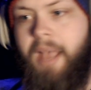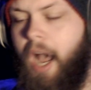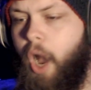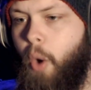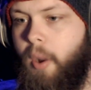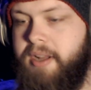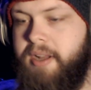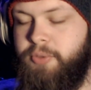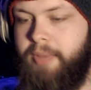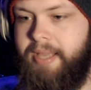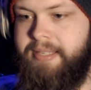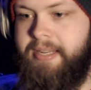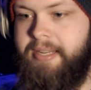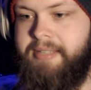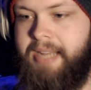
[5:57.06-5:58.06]
Oh, I just
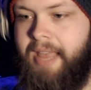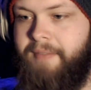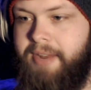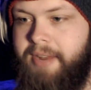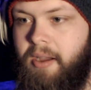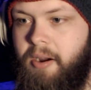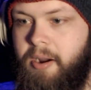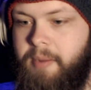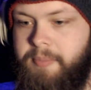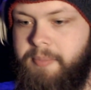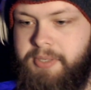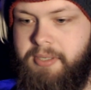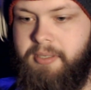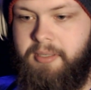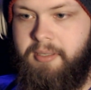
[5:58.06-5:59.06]
realized he doesn't have any
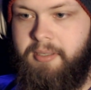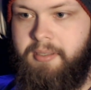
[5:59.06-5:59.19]
arms.